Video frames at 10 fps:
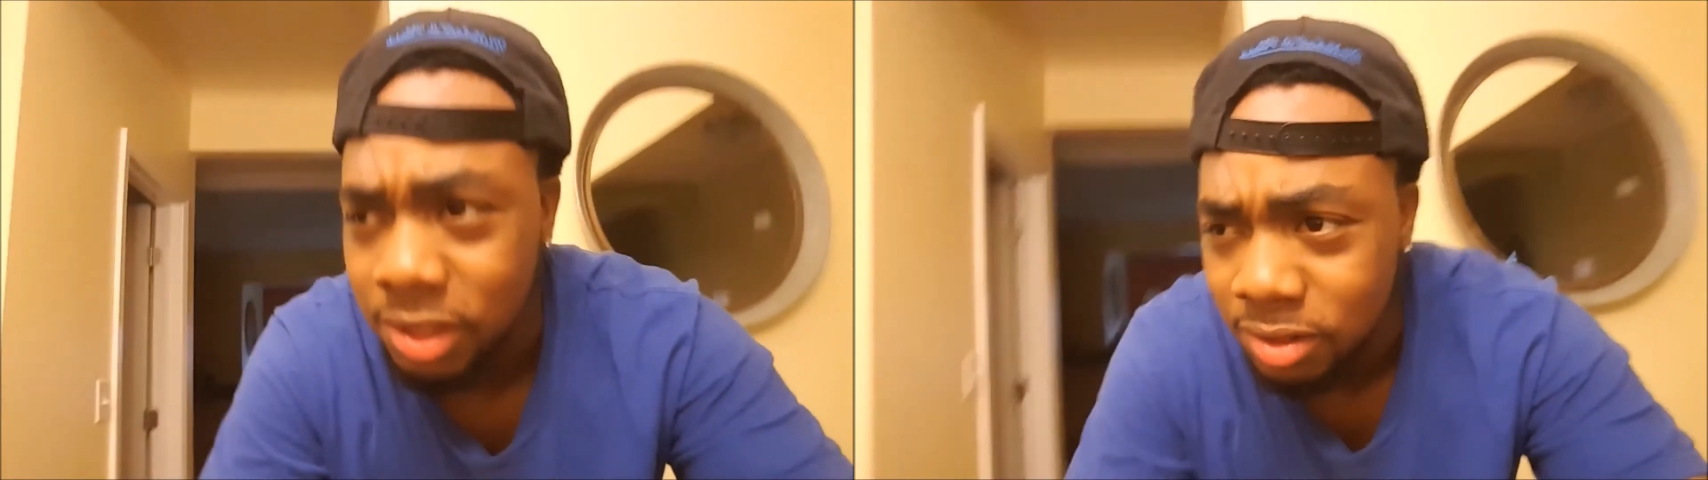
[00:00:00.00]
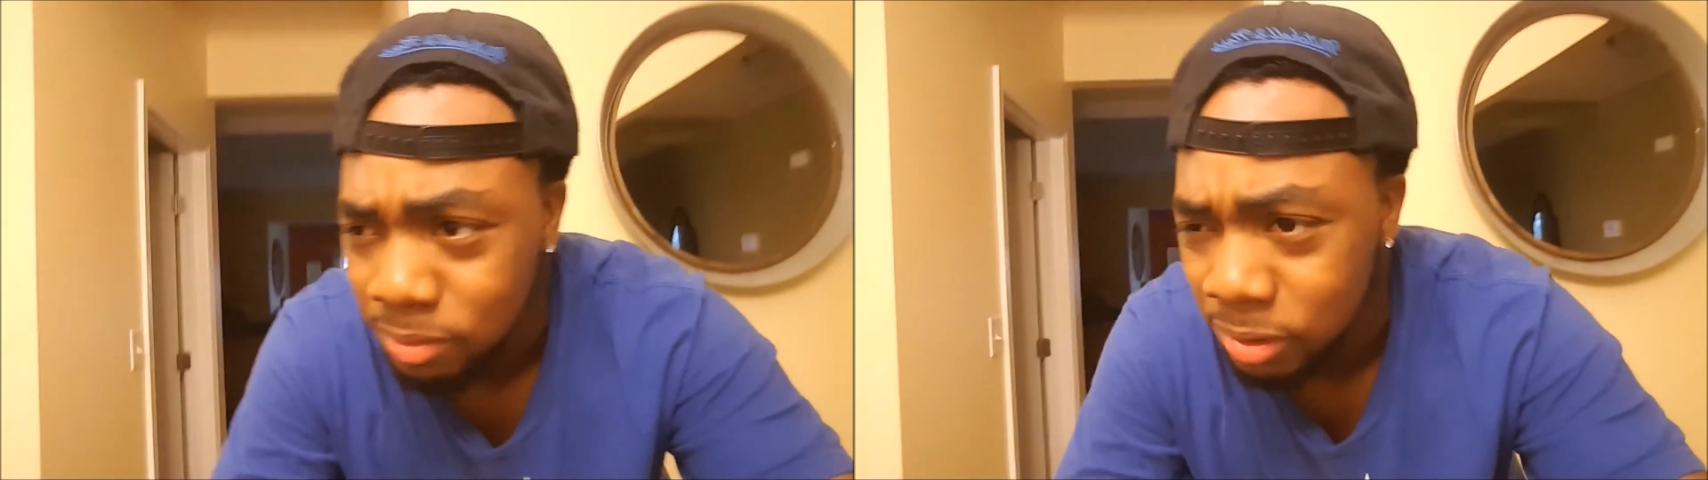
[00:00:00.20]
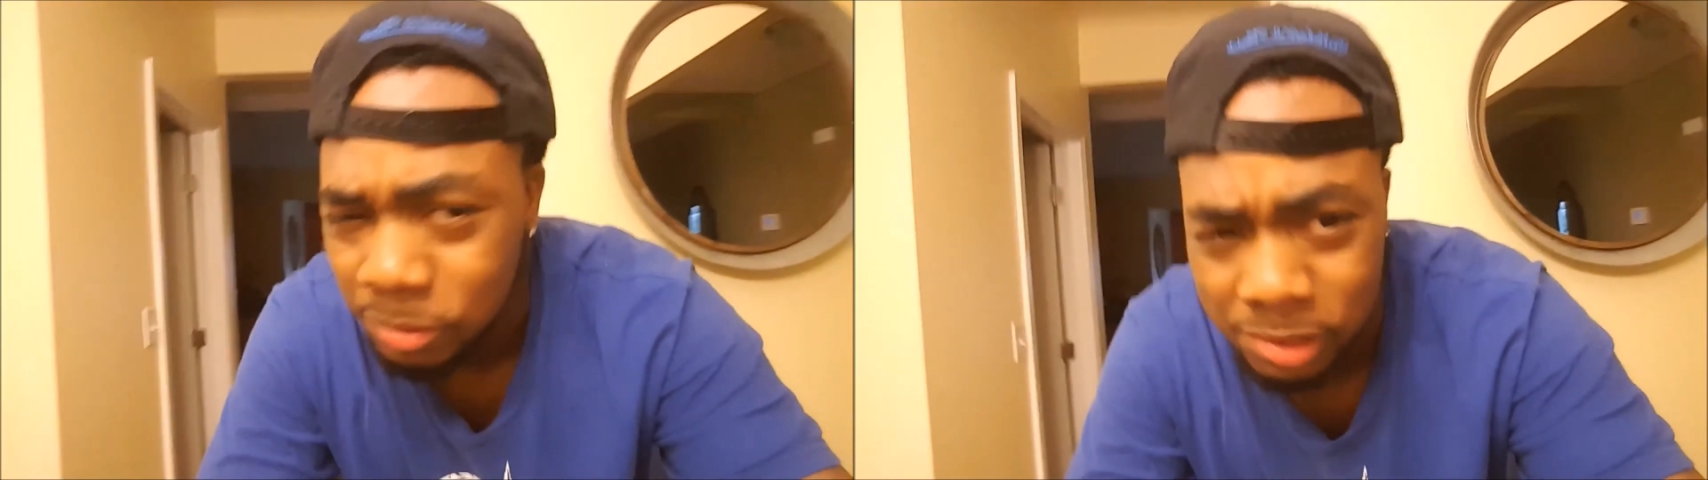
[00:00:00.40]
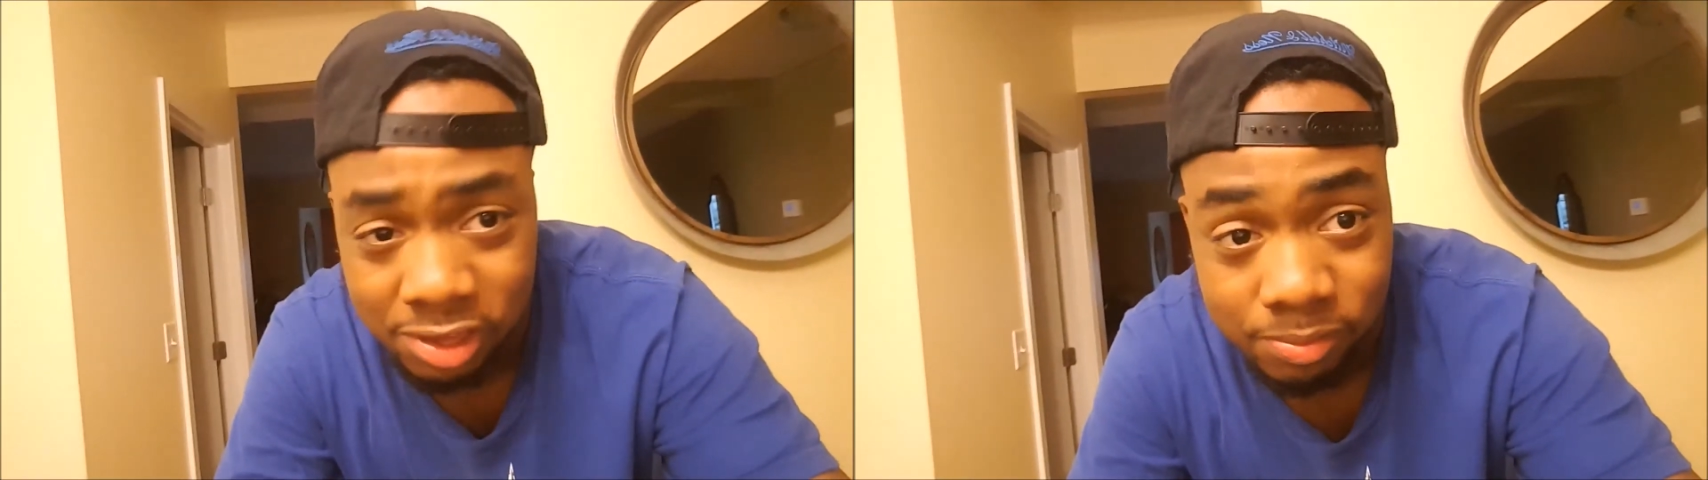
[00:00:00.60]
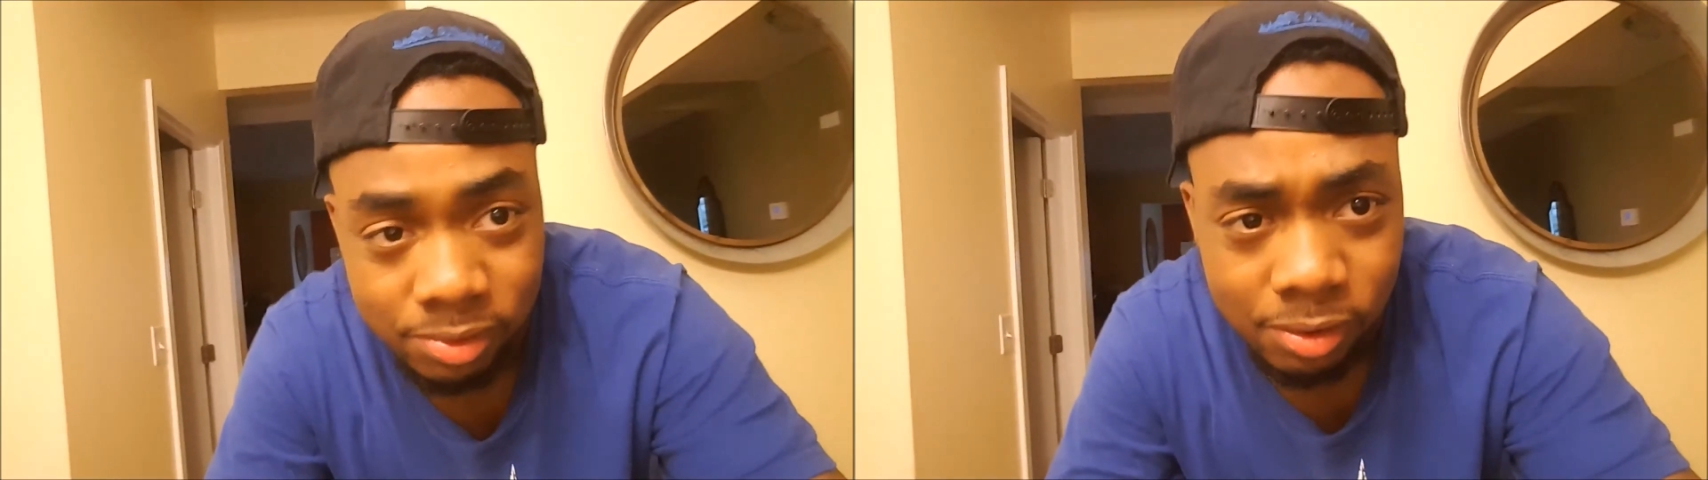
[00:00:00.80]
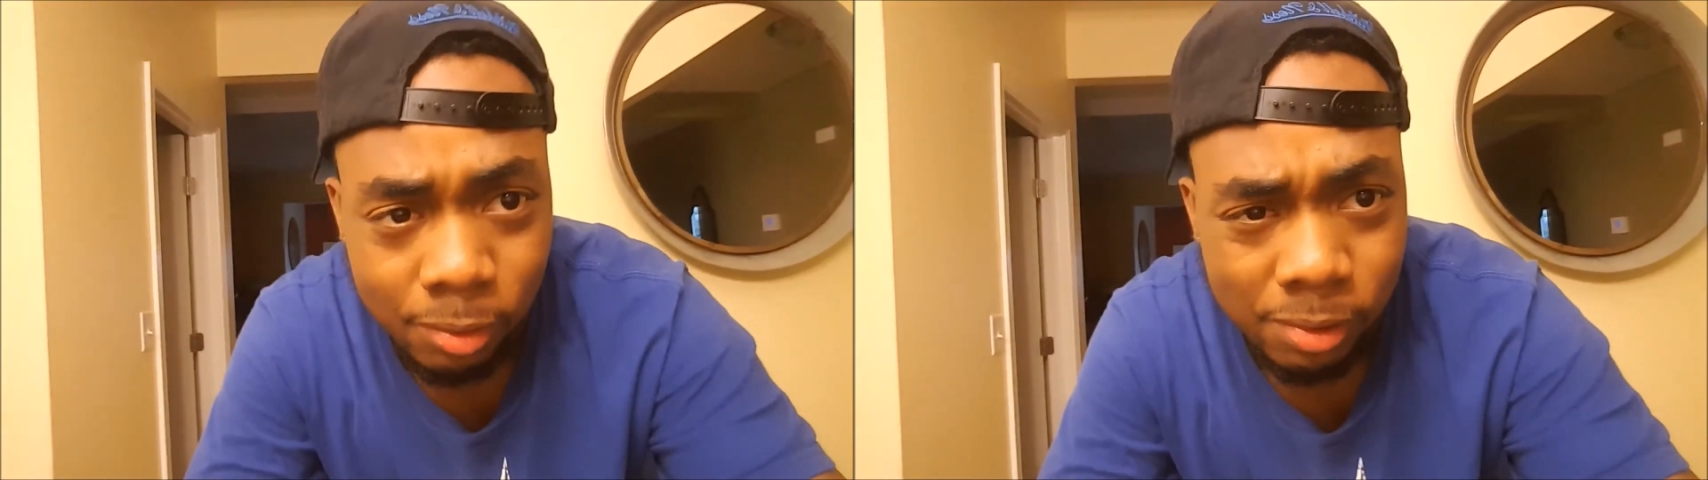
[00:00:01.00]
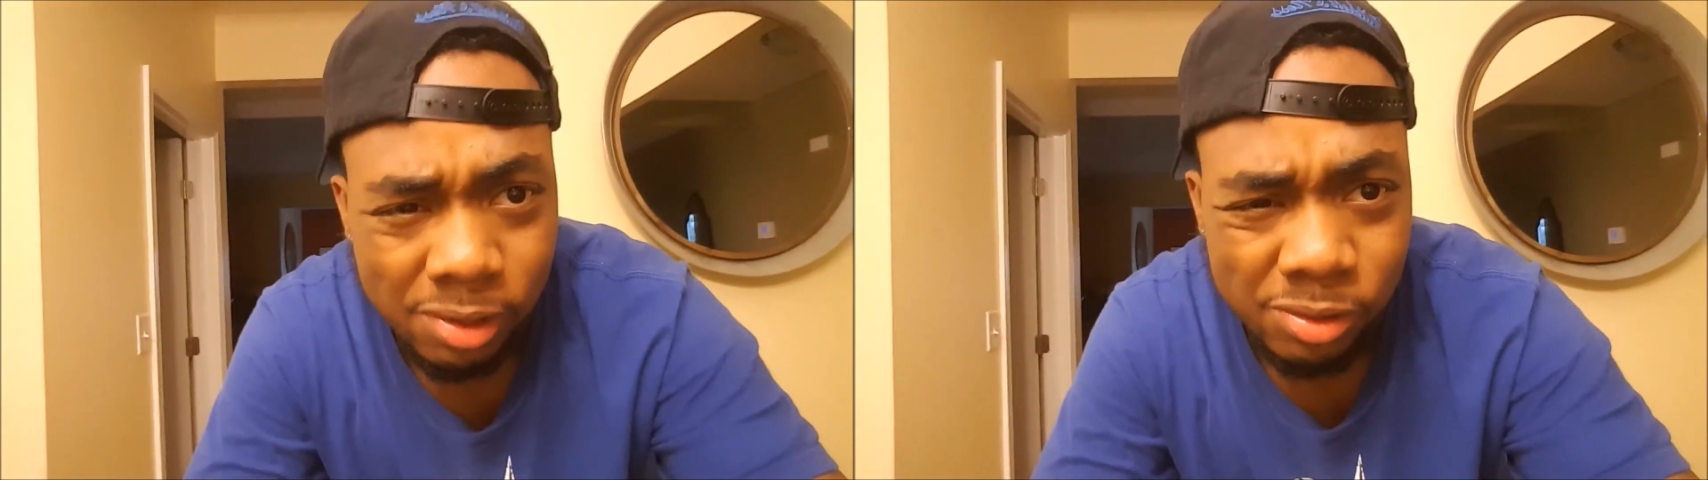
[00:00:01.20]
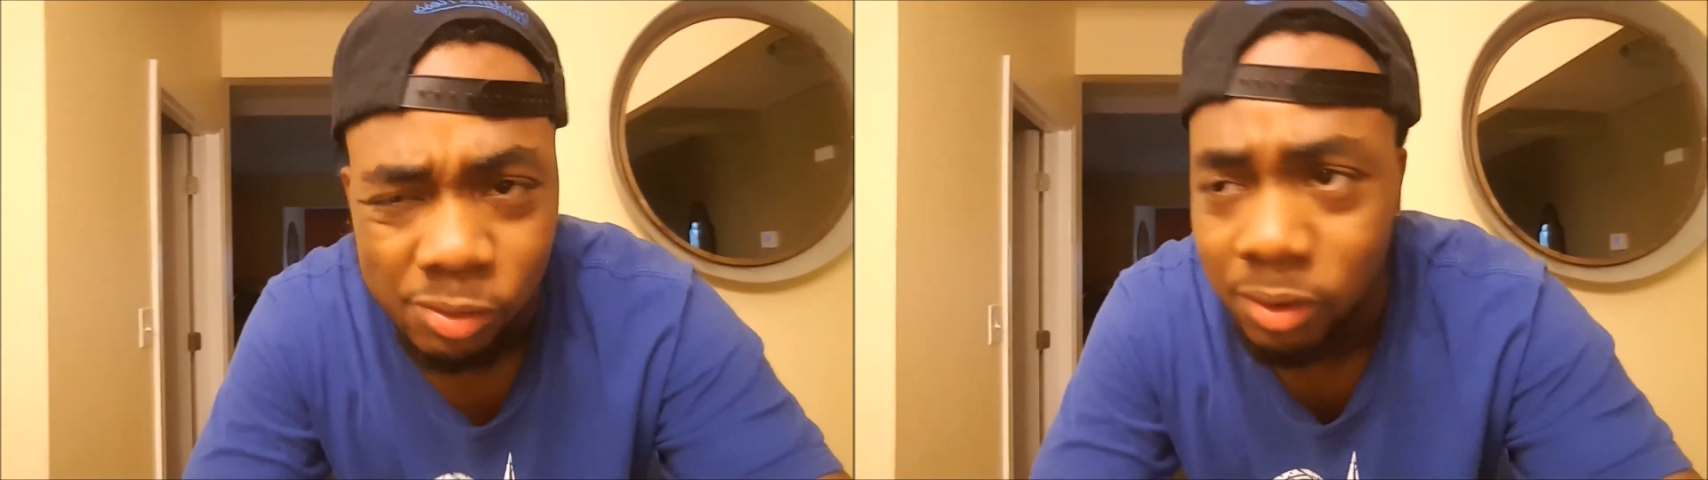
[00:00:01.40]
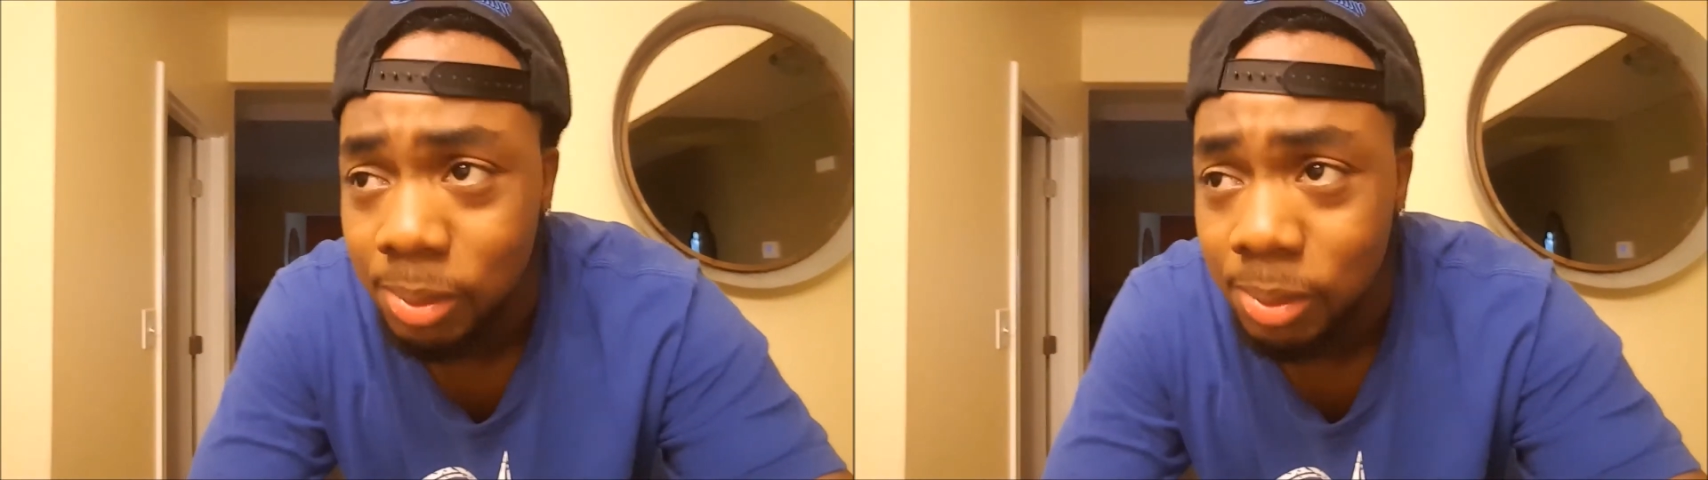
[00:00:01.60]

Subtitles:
out of the blue and asks me to go ahead and do it.